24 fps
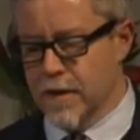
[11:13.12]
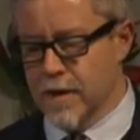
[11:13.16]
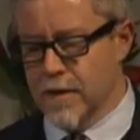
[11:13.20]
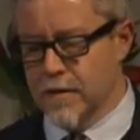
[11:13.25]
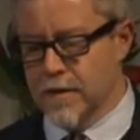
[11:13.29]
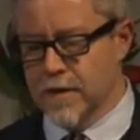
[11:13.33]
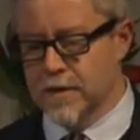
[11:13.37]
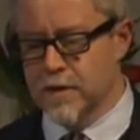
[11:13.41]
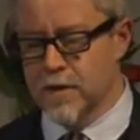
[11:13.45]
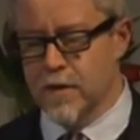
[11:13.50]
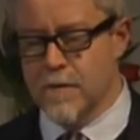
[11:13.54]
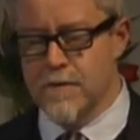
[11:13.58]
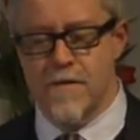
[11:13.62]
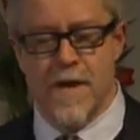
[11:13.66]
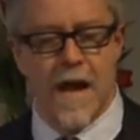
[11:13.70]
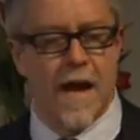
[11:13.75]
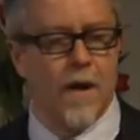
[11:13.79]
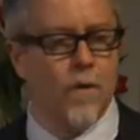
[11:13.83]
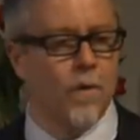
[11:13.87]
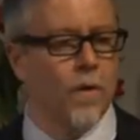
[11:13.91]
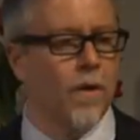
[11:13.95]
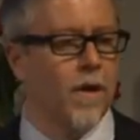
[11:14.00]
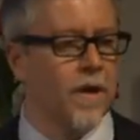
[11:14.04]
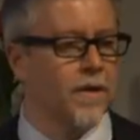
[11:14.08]
sort of
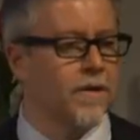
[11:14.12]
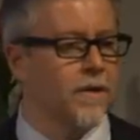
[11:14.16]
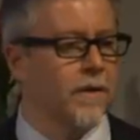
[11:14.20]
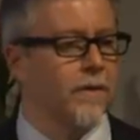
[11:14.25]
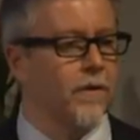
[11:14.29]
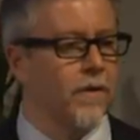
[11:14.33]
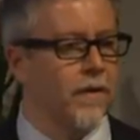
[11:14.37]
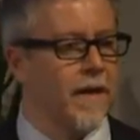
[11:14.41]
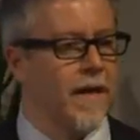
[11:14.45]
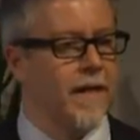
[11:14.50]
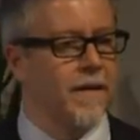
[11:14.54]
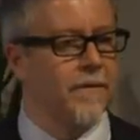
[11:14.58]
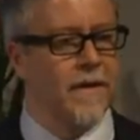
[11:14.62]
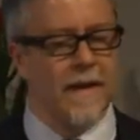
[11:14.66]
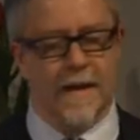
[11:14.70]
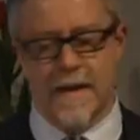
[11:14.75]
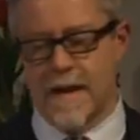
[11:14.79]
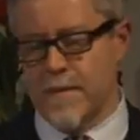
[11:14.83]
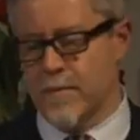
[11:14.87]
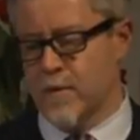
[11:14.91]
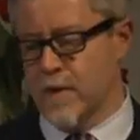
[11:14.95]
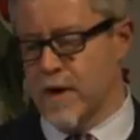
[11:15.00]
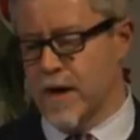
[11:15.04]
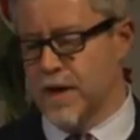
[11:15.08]
networks of creative
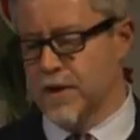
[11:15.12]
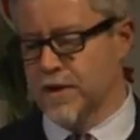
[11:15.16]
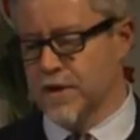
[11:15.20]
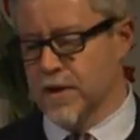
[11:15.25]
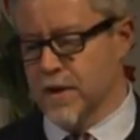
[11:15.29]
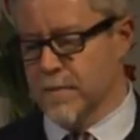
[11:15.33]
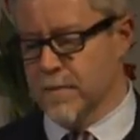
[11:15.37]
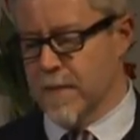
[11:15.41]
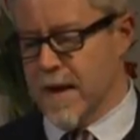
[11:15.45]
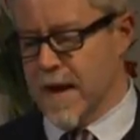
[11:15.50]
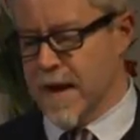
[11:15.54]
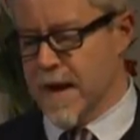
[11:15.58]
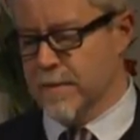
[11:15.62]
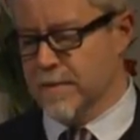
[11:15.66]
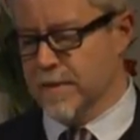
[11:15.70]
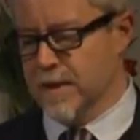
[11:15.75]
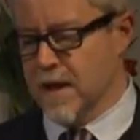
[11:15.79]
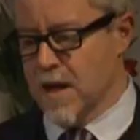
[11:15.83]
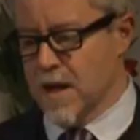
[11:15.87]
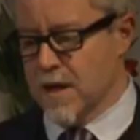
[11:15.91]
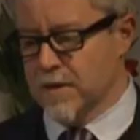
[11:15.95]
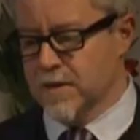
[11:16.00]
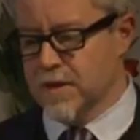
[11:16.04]
collaboration, perhaps,